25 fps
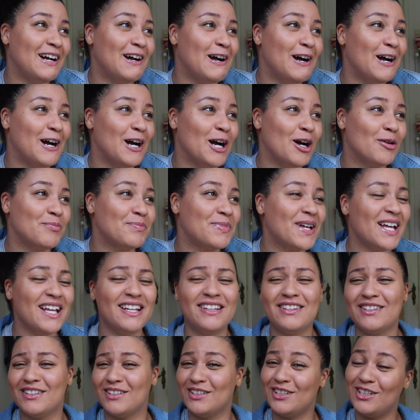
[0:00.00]
uh,
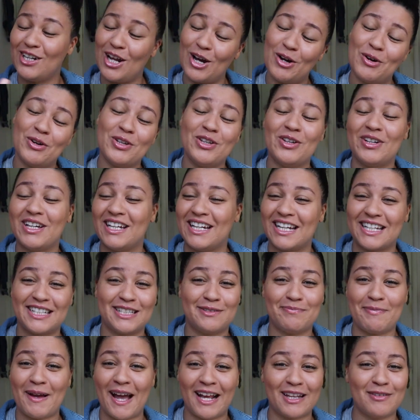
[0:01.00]
and you know you can
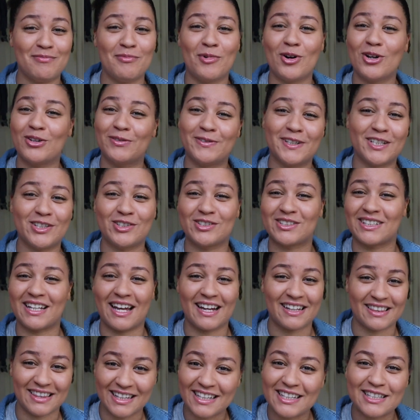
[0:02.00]
expect more videos
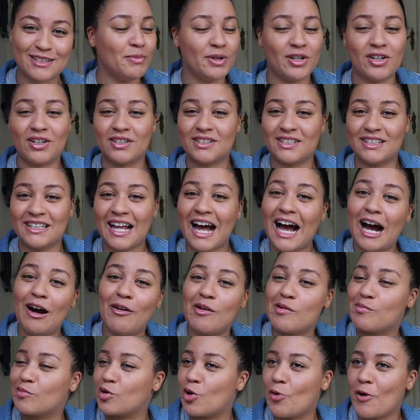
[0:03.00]
like this because
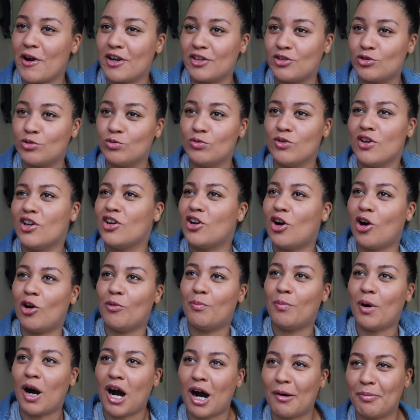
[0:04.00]
now I'm going to you
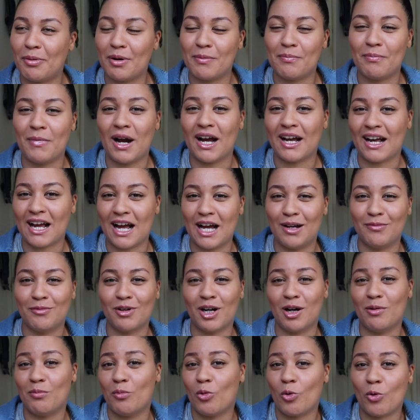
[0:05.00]
know pop up my
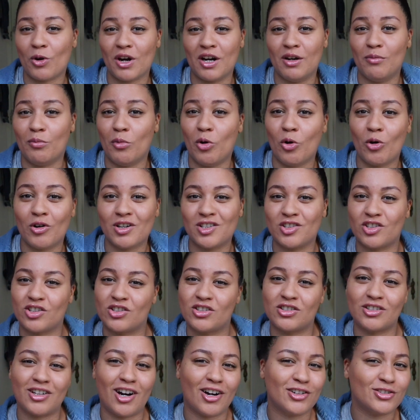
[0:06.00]
camera more and more and
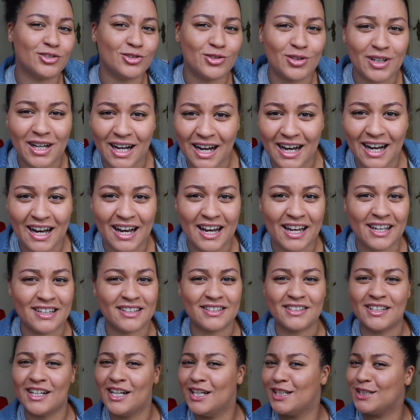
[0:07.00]
just talk to you
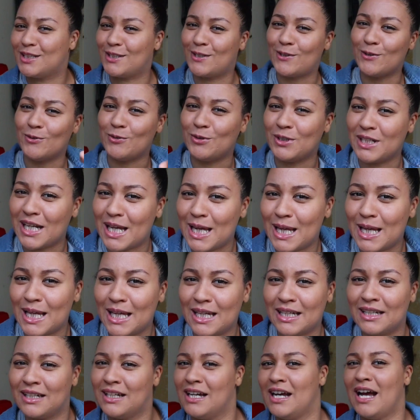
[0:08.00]
guys tune
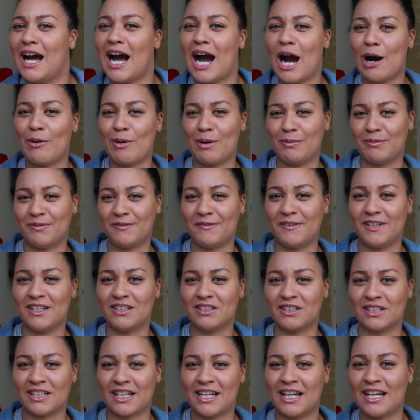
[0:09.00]
in how I'm
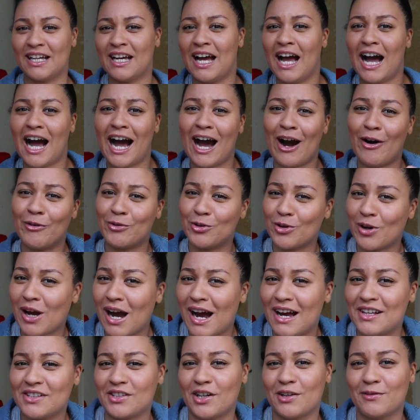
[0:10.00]
feeling how you
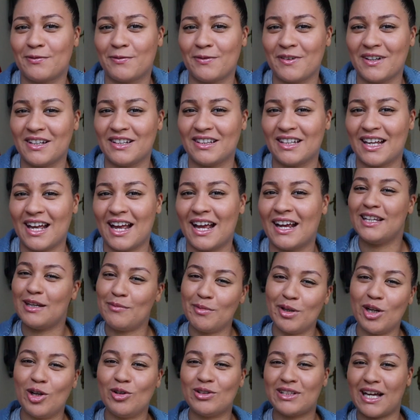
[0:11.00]
guys are feeling
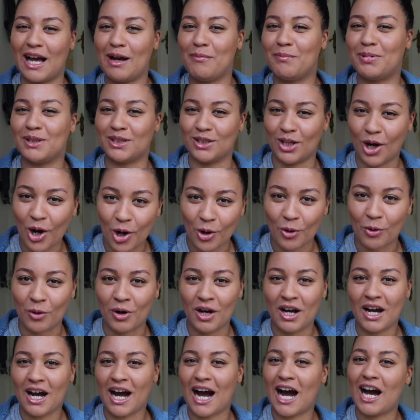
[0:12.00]
let me know down
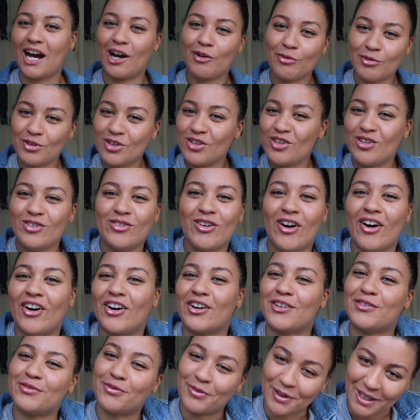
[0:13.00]
below how you
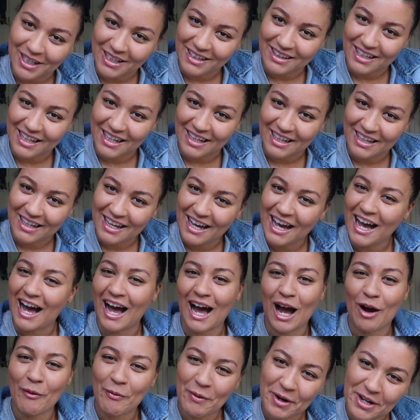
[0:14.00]
are feeling
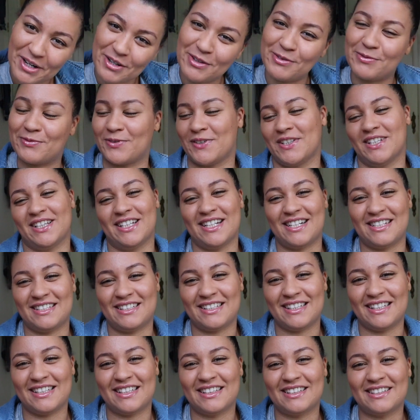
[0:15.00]
how are you feeling
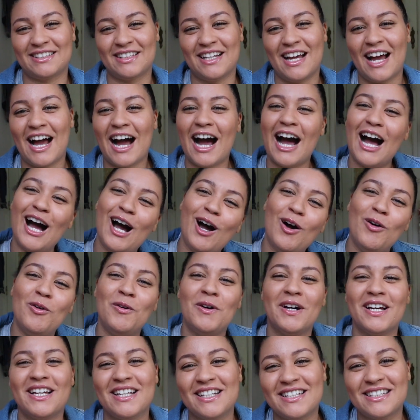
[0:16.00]
sis
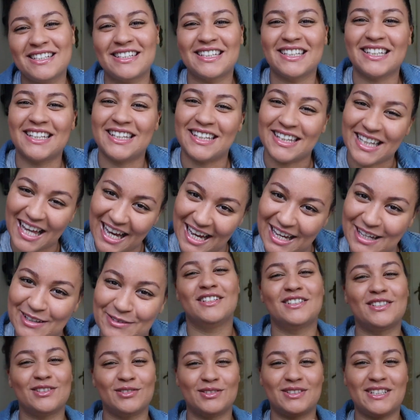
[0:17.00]
how is
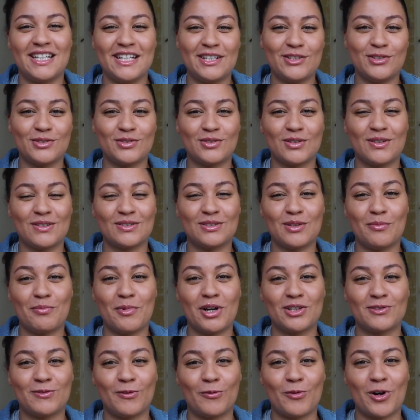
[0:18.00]
life so thank you so so
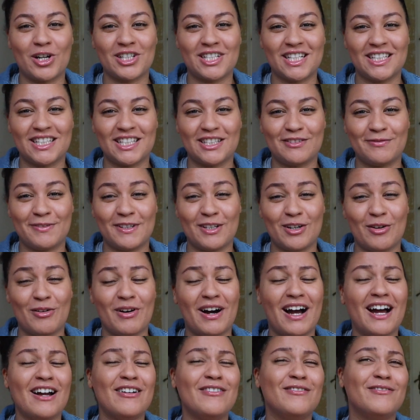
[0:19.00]
much for watching this video
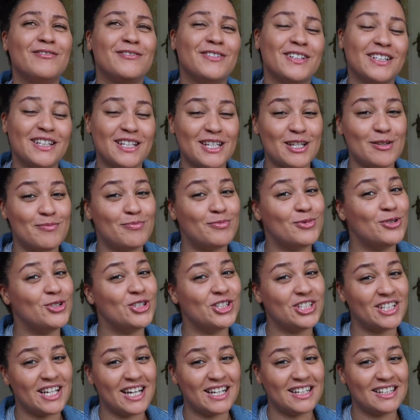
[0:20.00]
i really
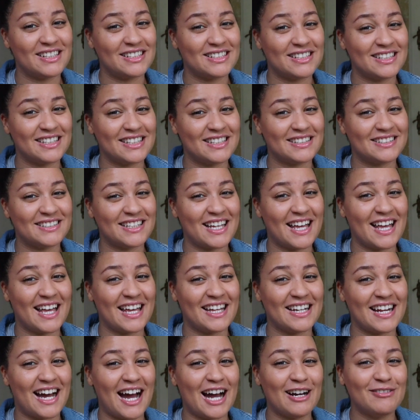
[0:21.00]
appreciate it sis
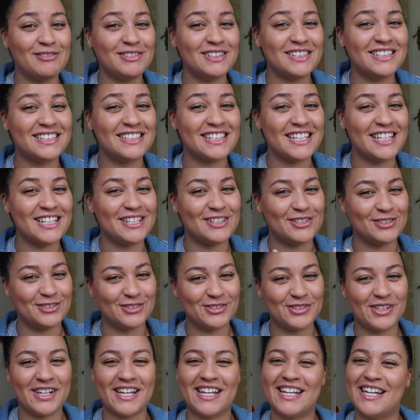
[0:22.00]
and i will see
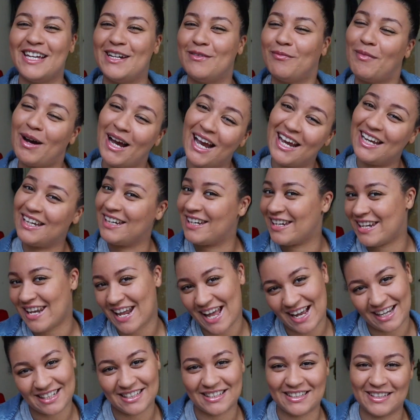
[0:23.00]
you in my
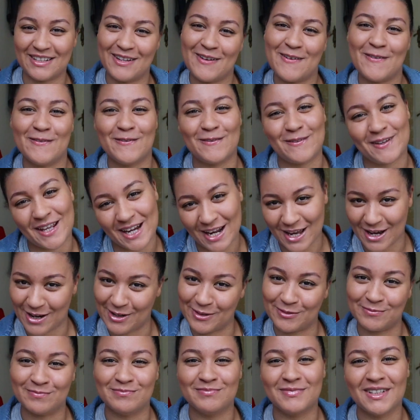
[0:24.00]
next
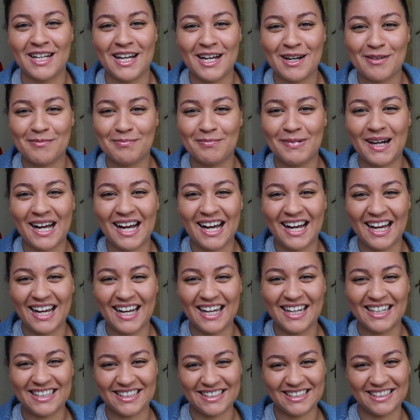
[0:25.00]
video
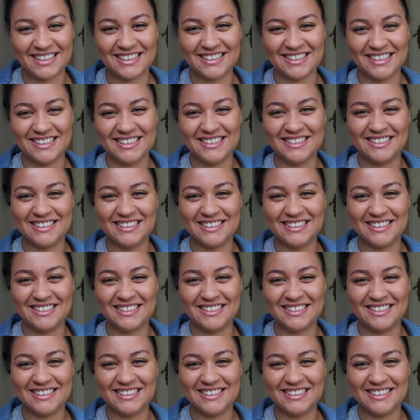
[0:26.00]
bye